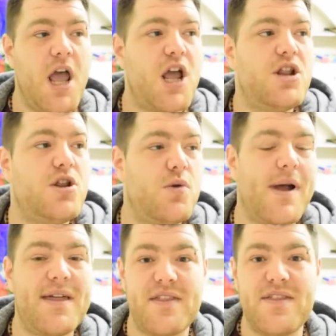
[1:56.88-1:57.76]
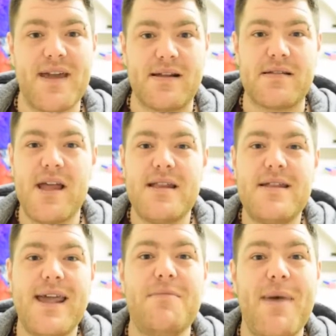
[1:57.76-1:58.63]
Do other things.
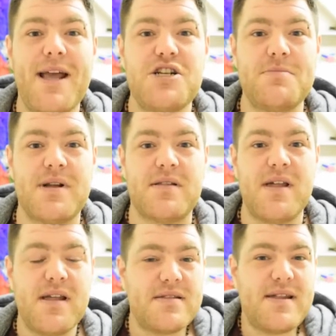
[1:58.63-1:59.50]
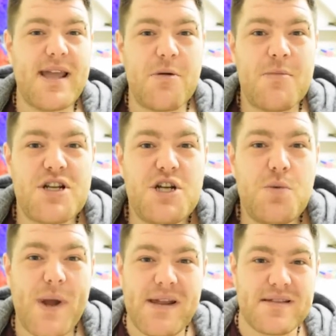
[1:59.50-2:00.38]
Take measurements. See how much your
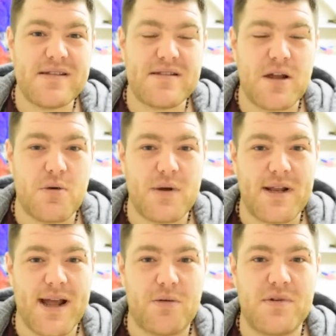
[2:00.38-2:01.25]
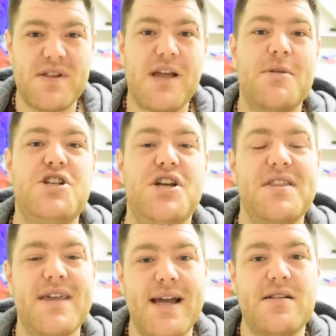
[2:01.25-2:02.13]
waist is going down. See how much your
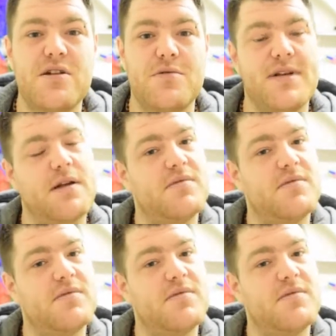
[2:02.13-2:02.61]
thighs are going down.